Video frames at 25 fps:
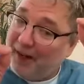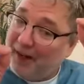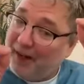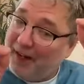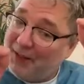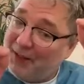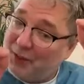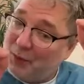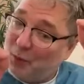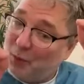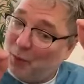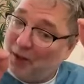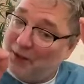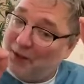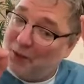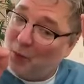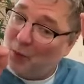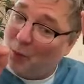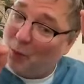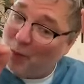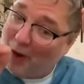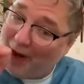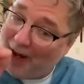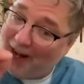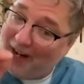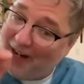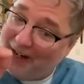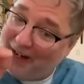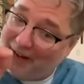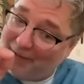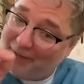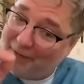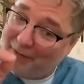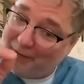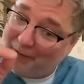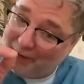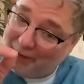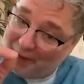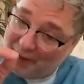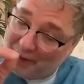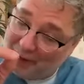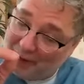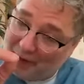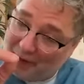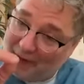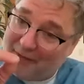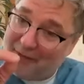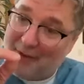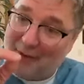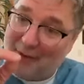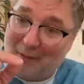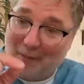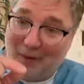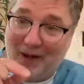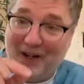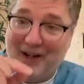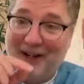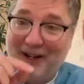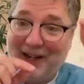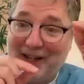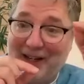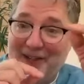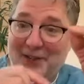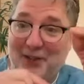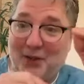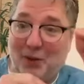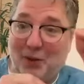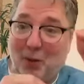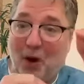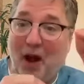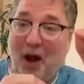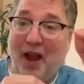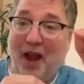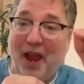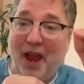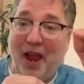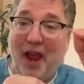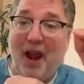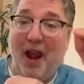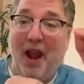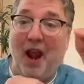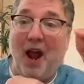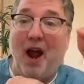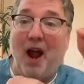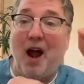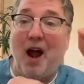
It's what's waiting for you if your mind gets quiet,